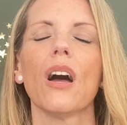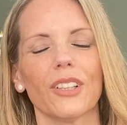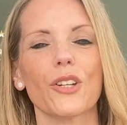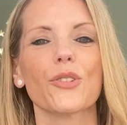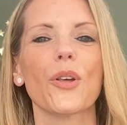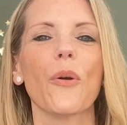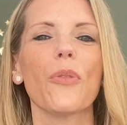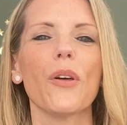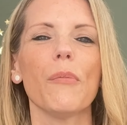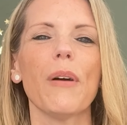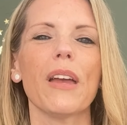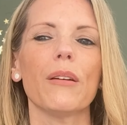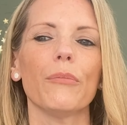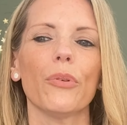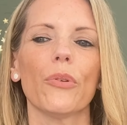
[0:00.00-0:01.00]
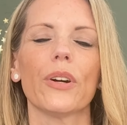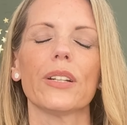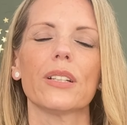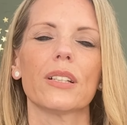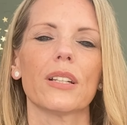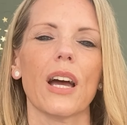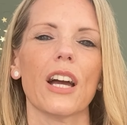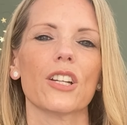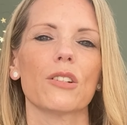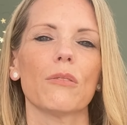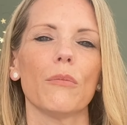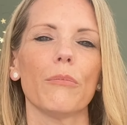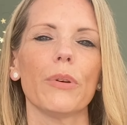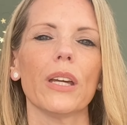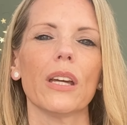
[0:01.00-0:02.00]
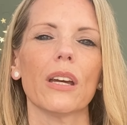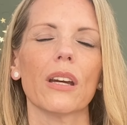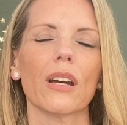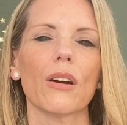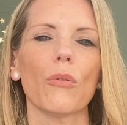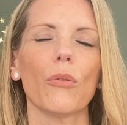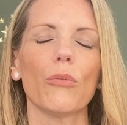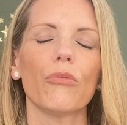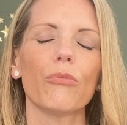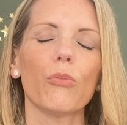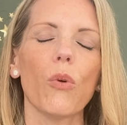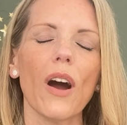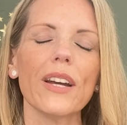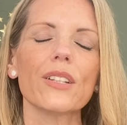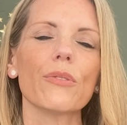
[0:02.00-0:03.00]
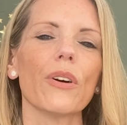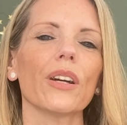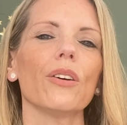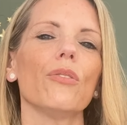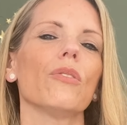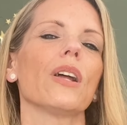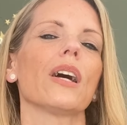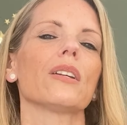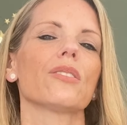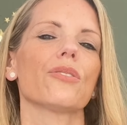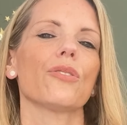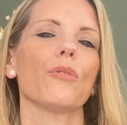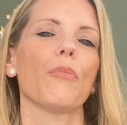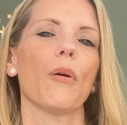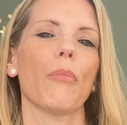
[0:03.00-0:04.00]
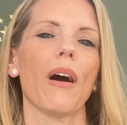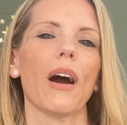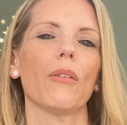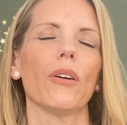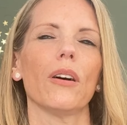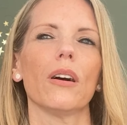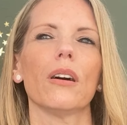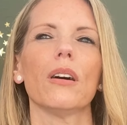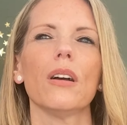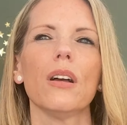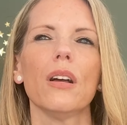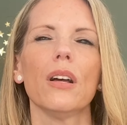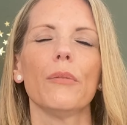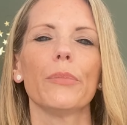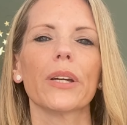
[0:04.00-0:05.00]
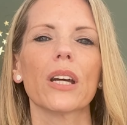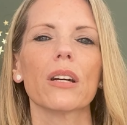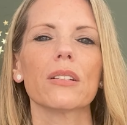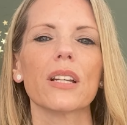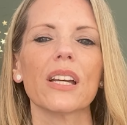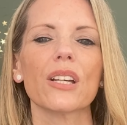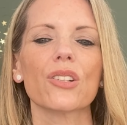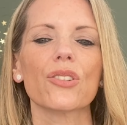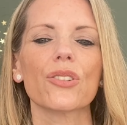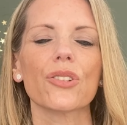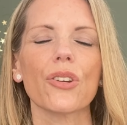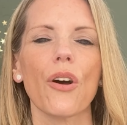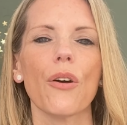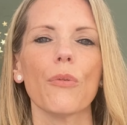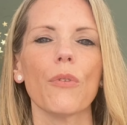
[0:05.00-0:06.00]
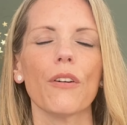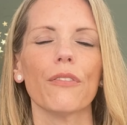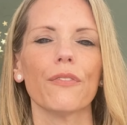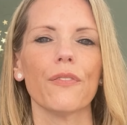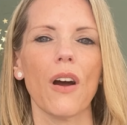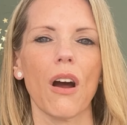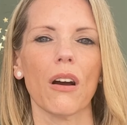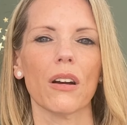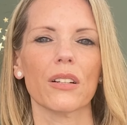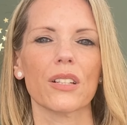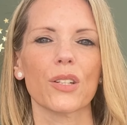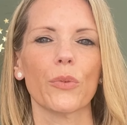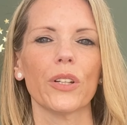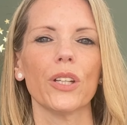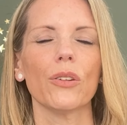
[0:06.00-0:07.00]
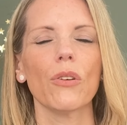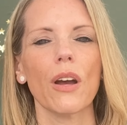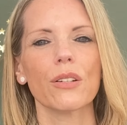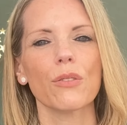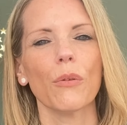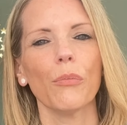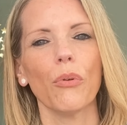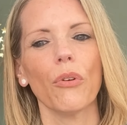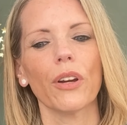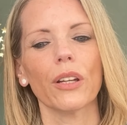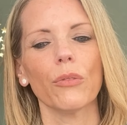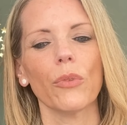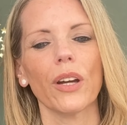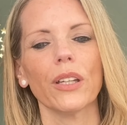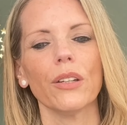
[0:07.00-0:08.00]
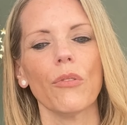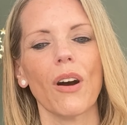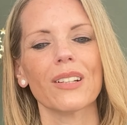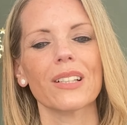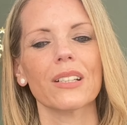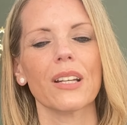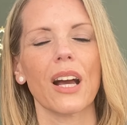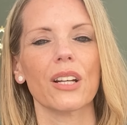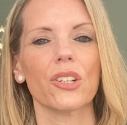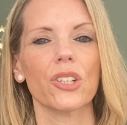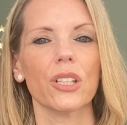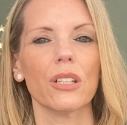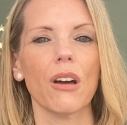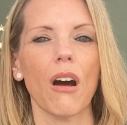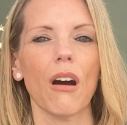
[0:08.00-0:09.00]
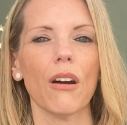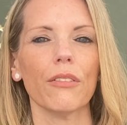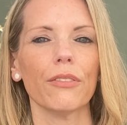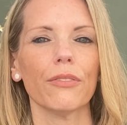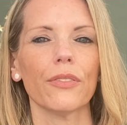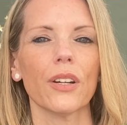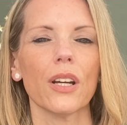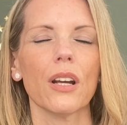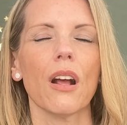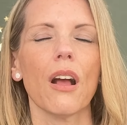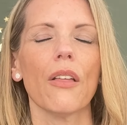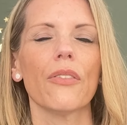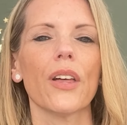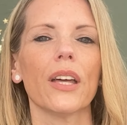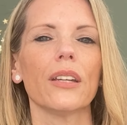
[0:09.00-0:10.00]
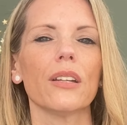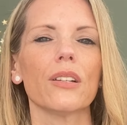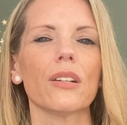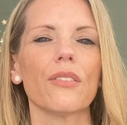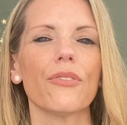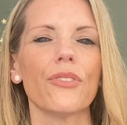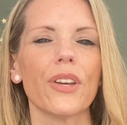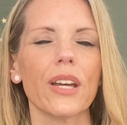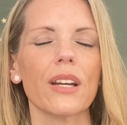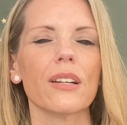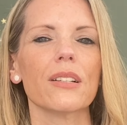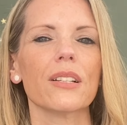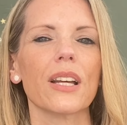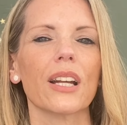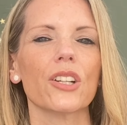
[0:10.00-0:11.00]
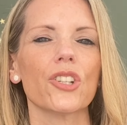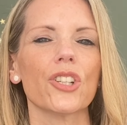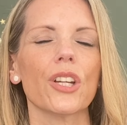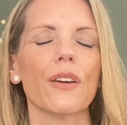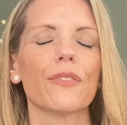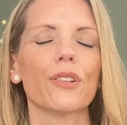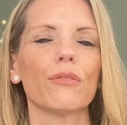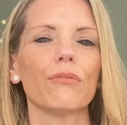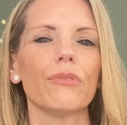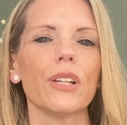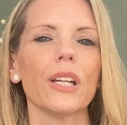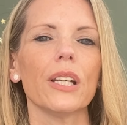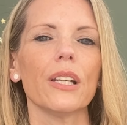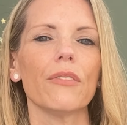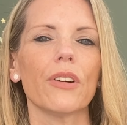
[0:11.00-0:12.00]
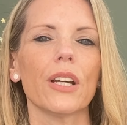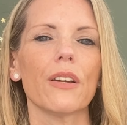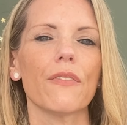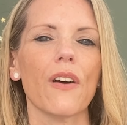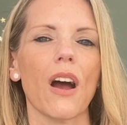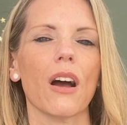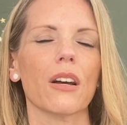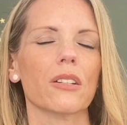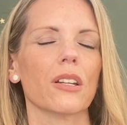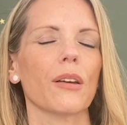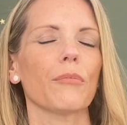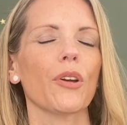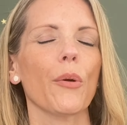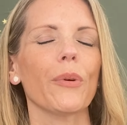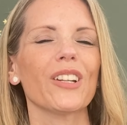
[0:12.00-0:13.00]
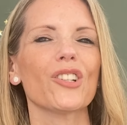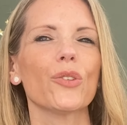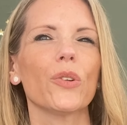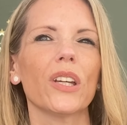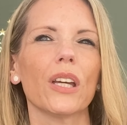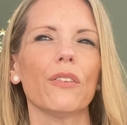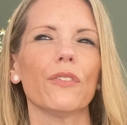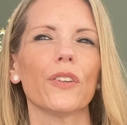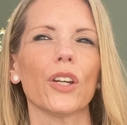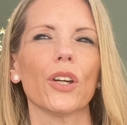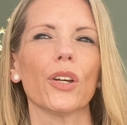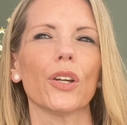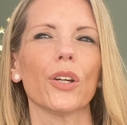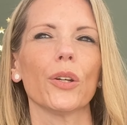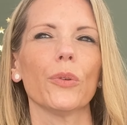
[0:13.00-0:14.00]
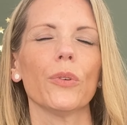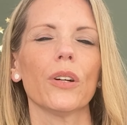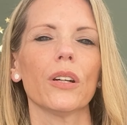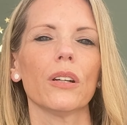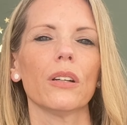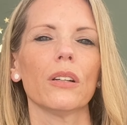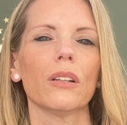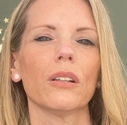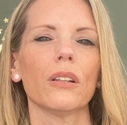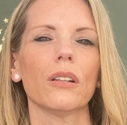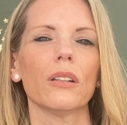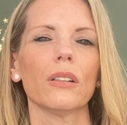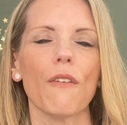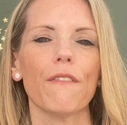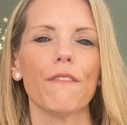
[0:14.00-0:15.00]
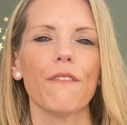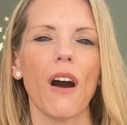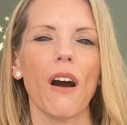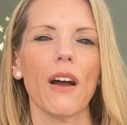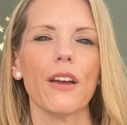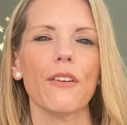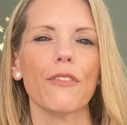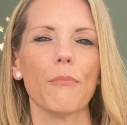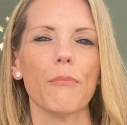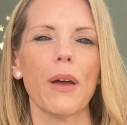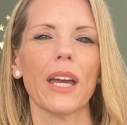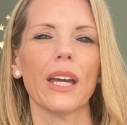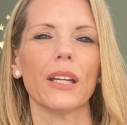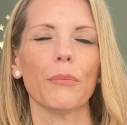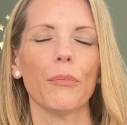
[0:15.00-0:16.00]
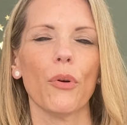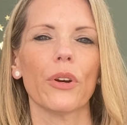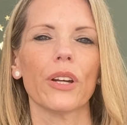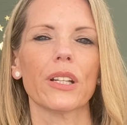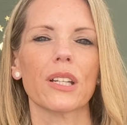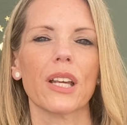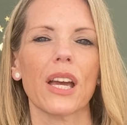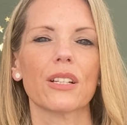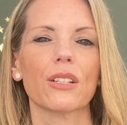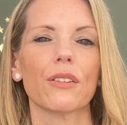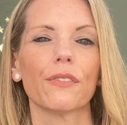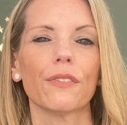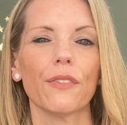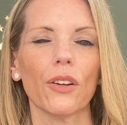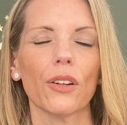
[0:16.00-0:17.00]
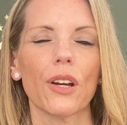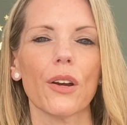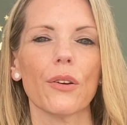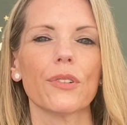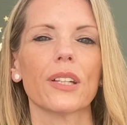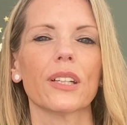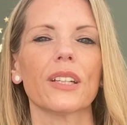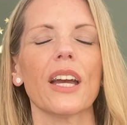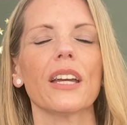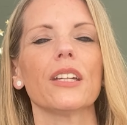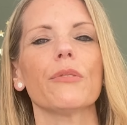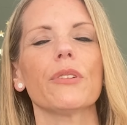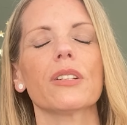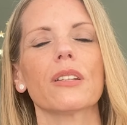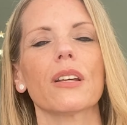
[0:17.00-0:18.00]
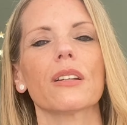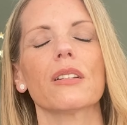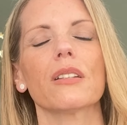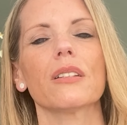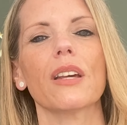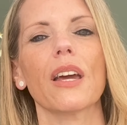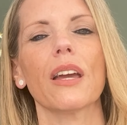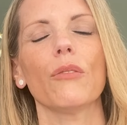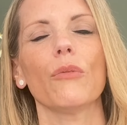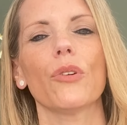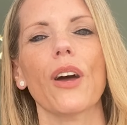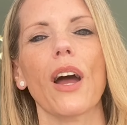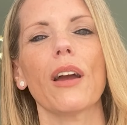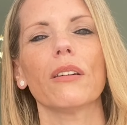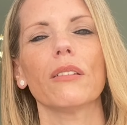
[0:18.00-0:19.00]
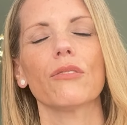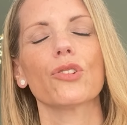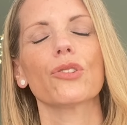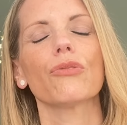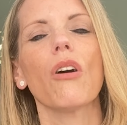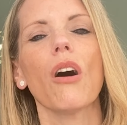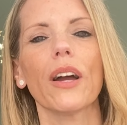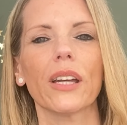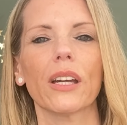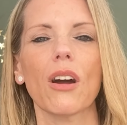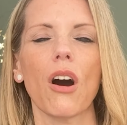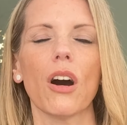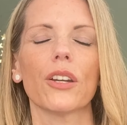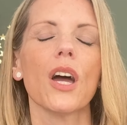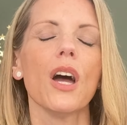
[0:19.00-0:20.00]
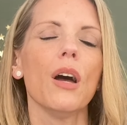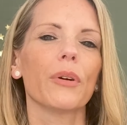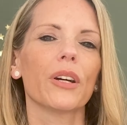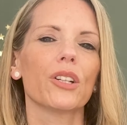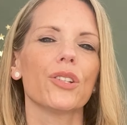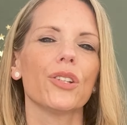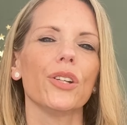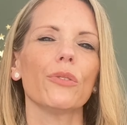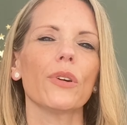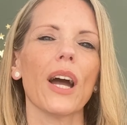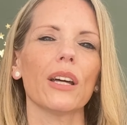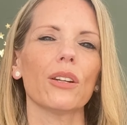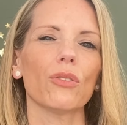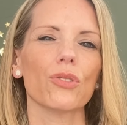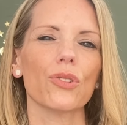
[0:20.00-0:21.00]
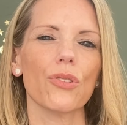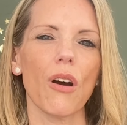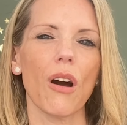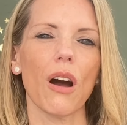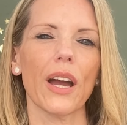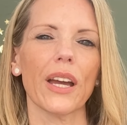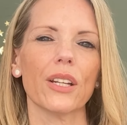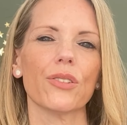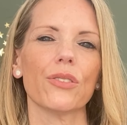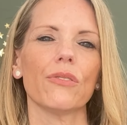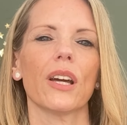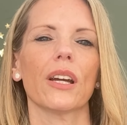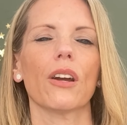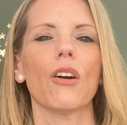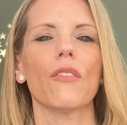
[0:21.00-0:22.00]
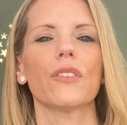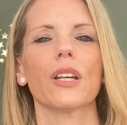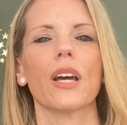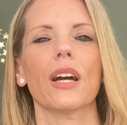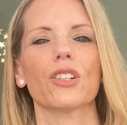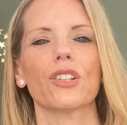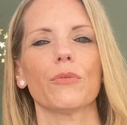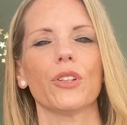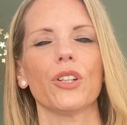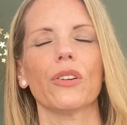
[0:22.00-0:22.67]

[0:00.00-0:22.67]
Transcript: So the main point, detachment being, why do I call it a superpower? Because it's so fast. When you get to a point where you are detached enough, then things can shift really, really fast. I'm going to give you five main points here to follow to get you into that state without trying hard, because you cannot try to let go of attachment.